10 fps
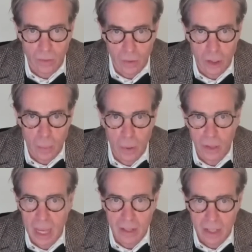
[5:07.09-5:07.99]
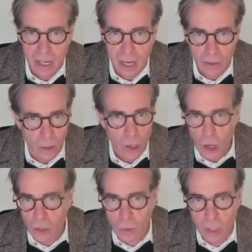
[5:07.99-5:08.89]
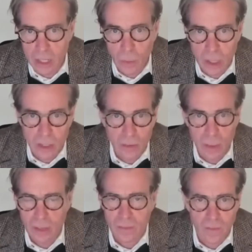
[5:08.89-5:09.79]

So you put that together, 2023 is